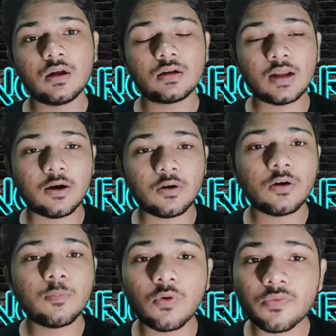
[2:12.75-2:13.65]
Now
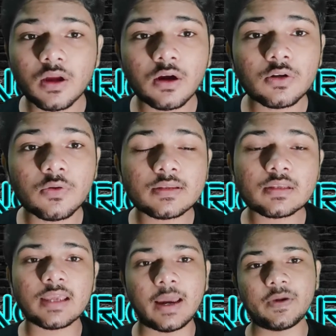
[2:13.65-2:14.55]
moving on to its
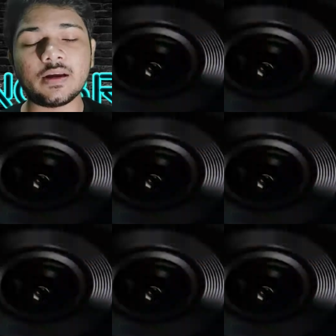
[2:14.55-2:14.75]
camera, it